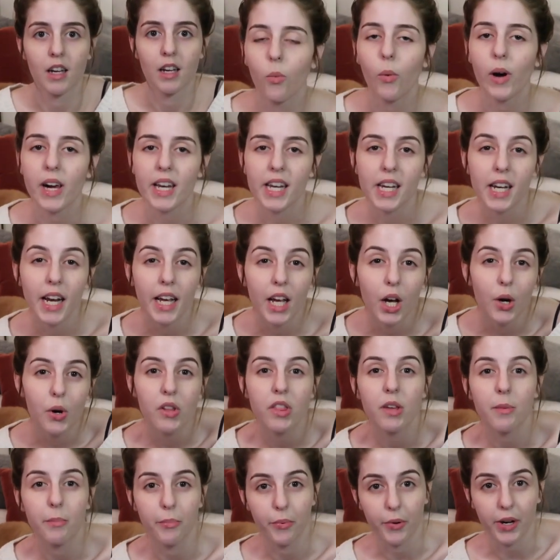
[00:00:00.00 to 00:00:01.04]
Why did I go
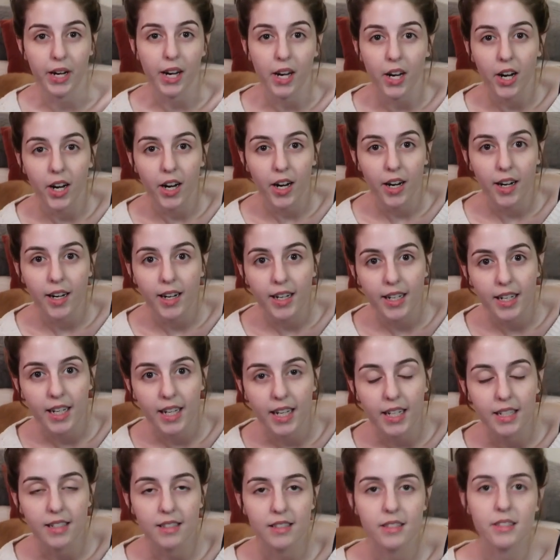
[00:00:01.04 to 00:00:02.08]
with a breeder
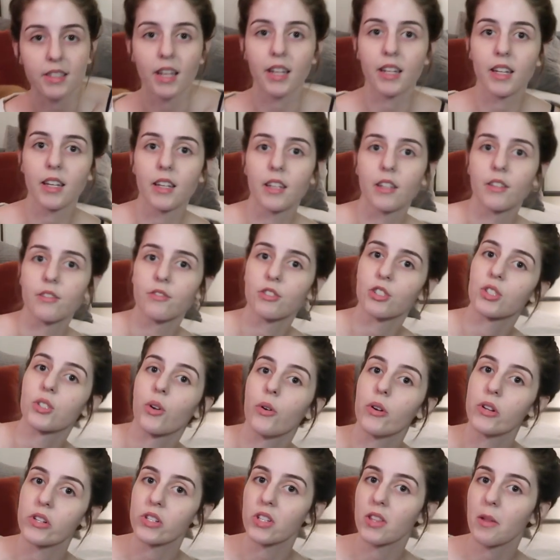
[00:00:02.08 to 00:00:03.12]
instead of just
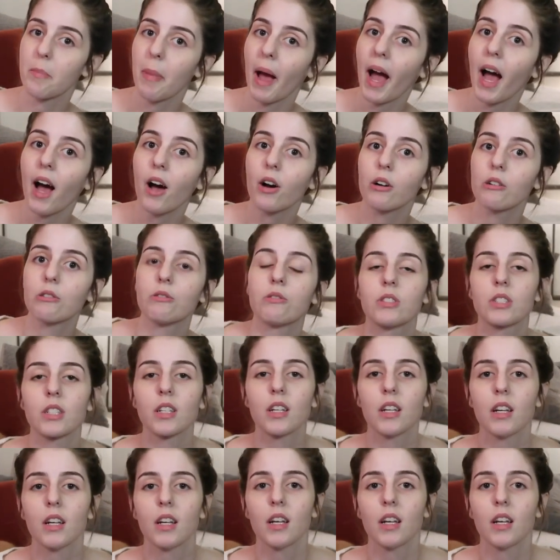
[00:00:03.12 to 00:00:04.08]
going to the pound?